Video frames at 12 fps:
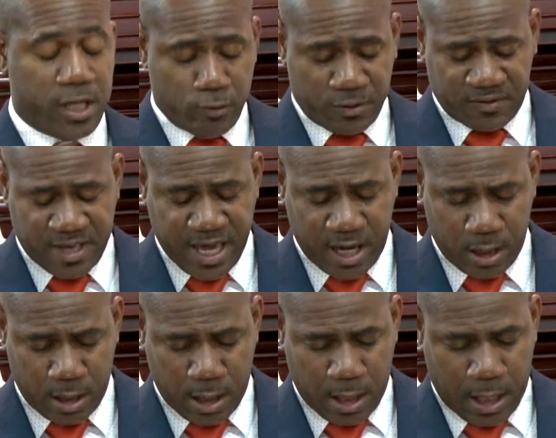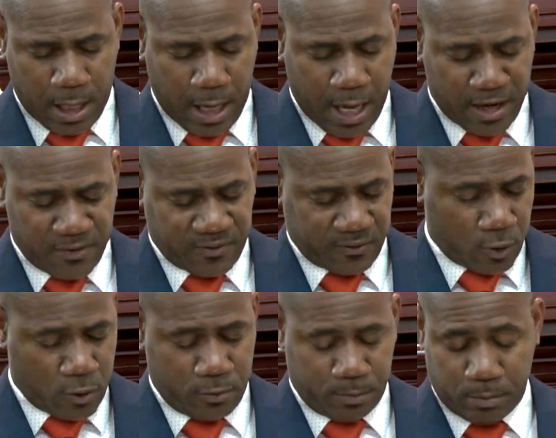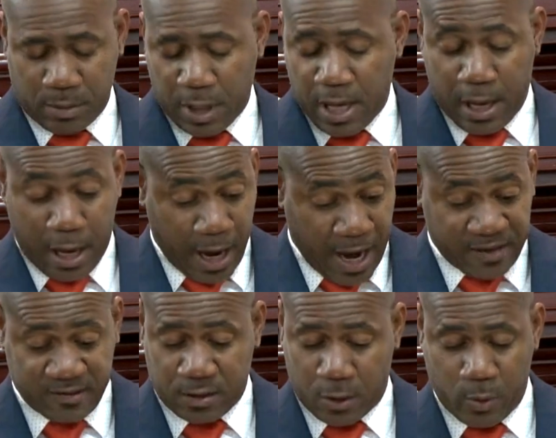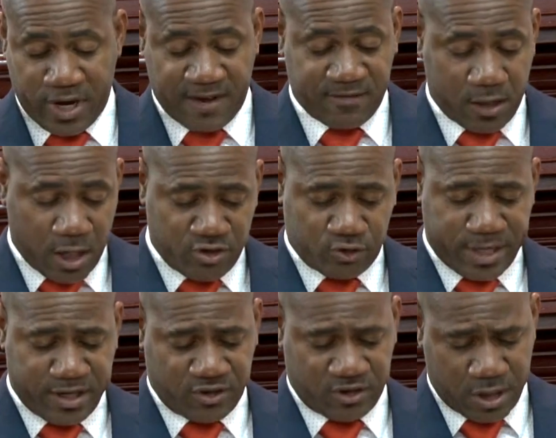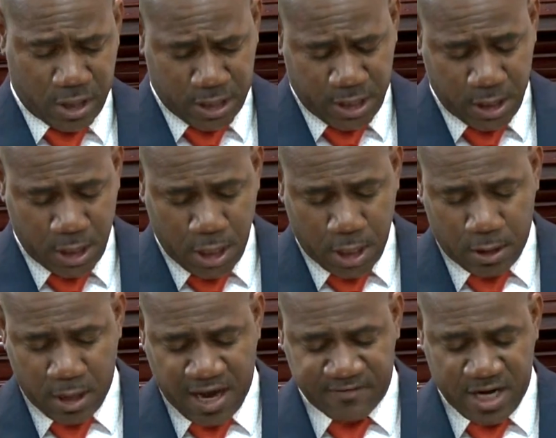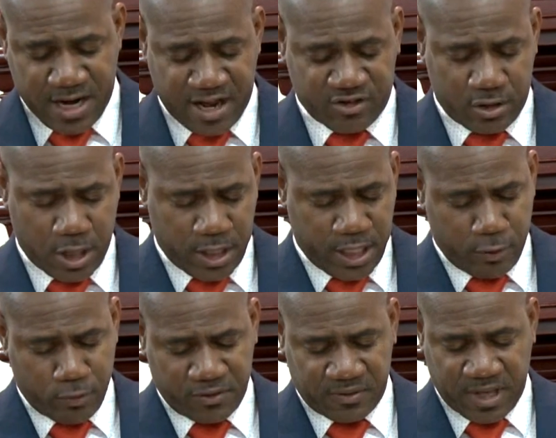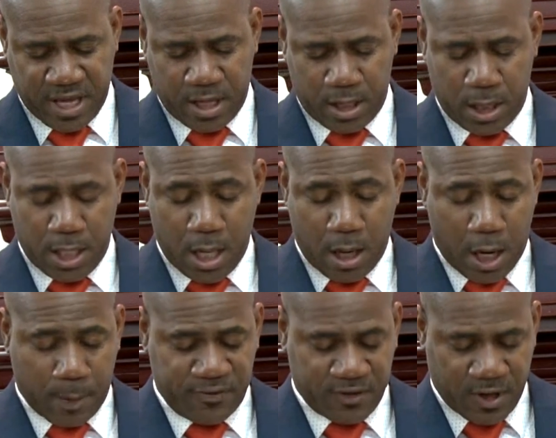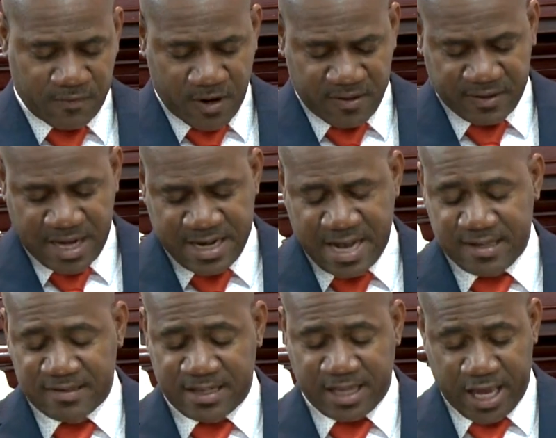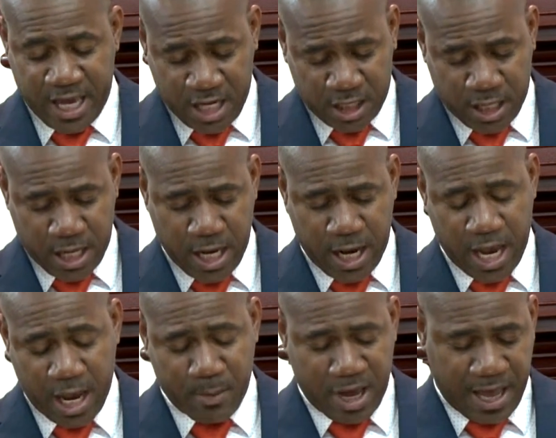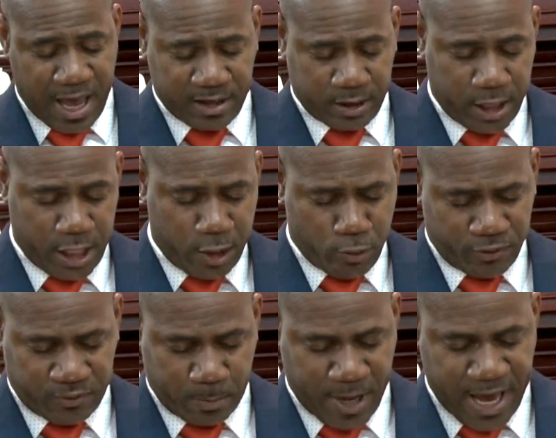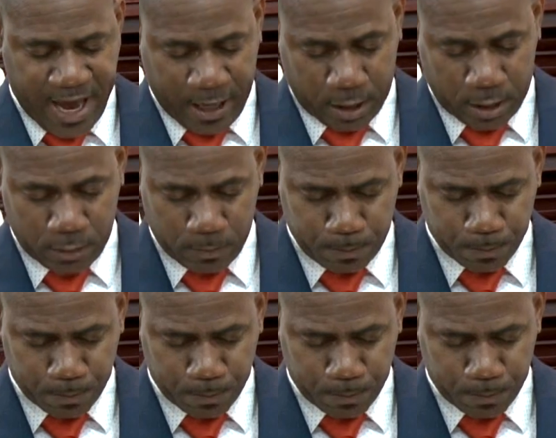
Heroes Day, and so as we have done traditionally, you have the National Heroes Day observance, and that is at 8 a.m. at Heroes Park.